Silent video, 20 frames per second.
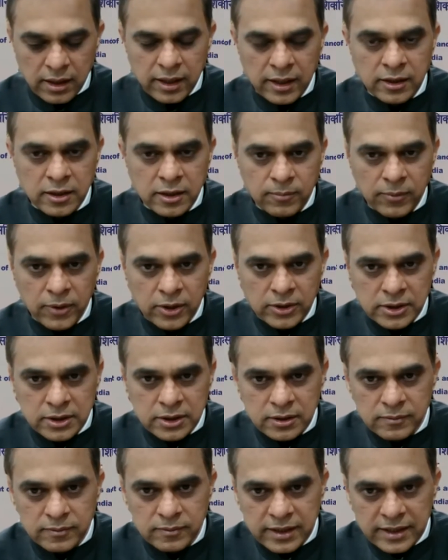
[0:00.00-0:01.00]
in the
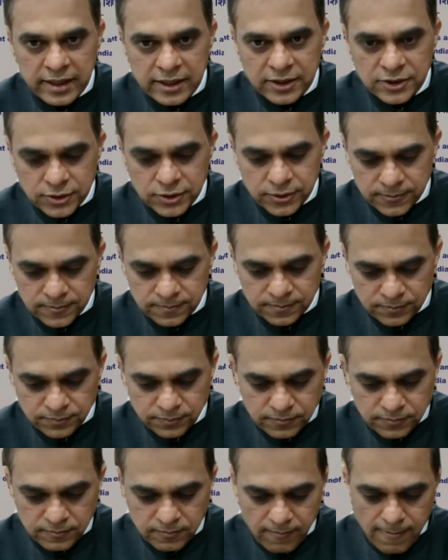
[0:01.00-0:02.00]
positive direction.
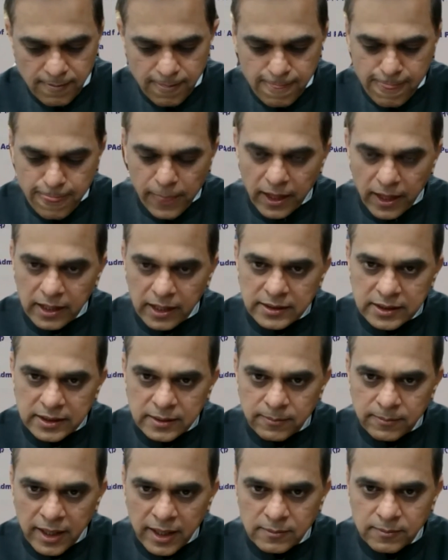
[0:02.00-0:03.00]

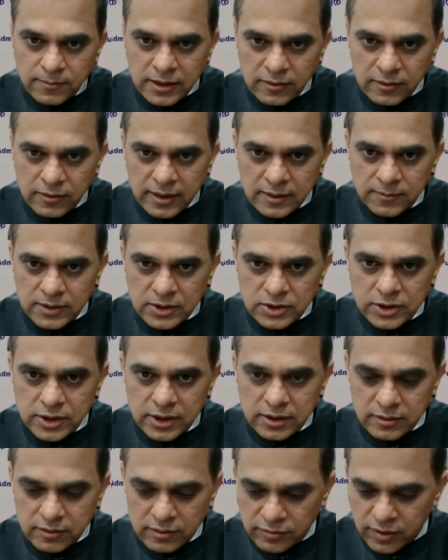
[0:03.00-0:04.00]
The Department of
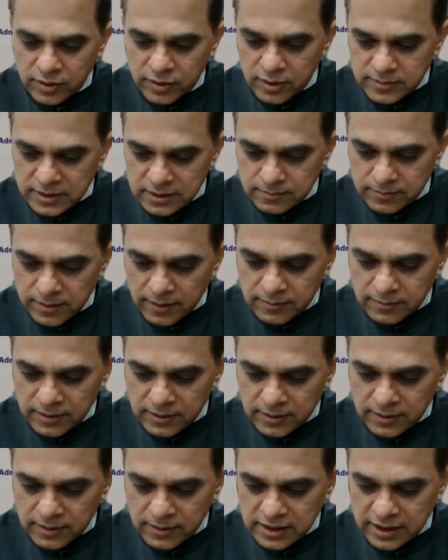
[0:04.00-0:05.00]
Administrative Reforms and
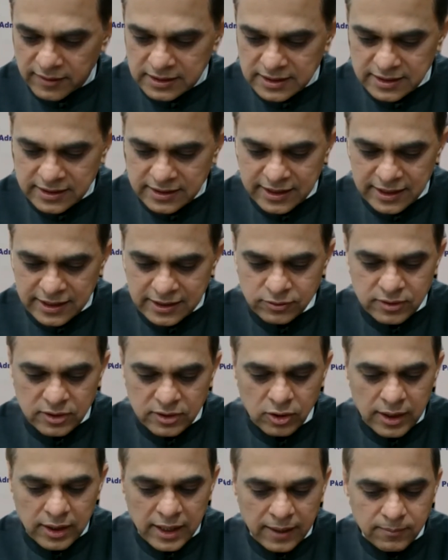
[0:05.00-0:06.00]
Public Advances has
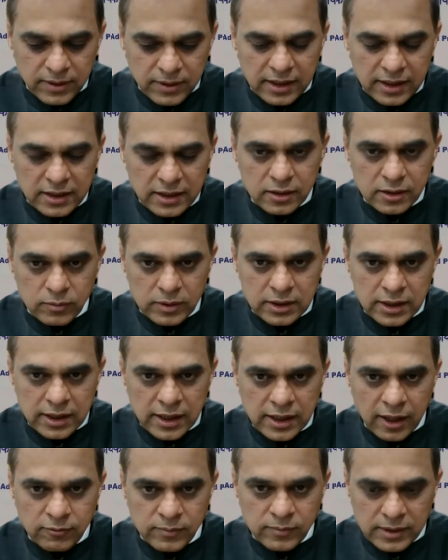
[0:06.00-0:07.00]
collaborated with the
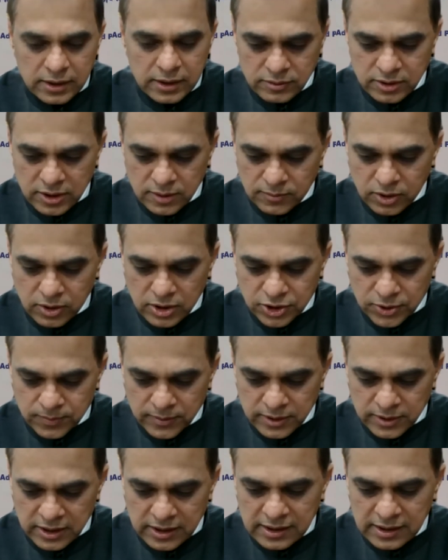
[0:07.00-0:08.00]
government of Jammu
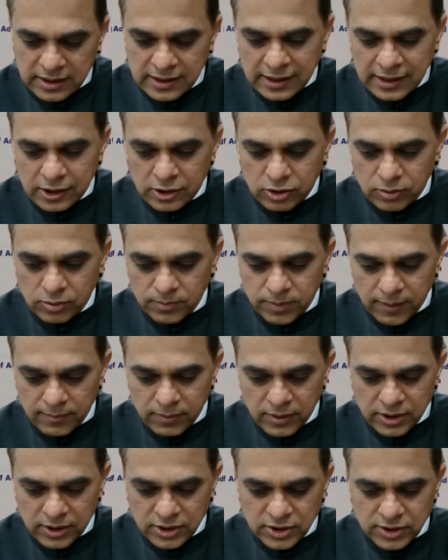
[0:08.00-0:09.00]
Kashmir to
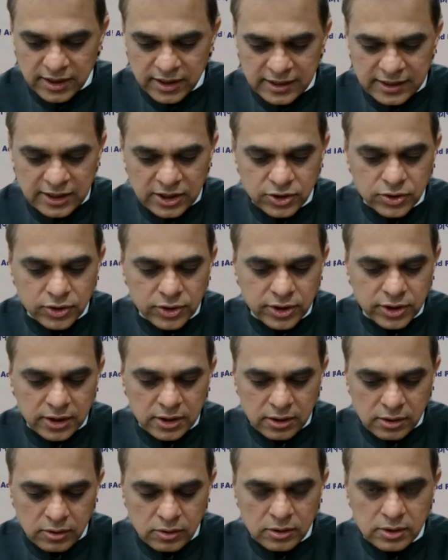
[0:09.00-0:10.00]
publish the
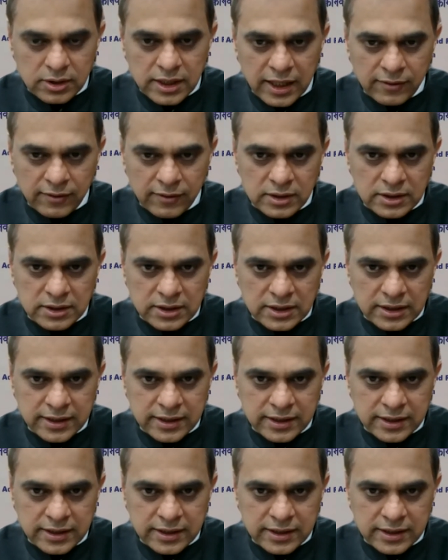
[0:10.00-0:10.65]
District Good Governance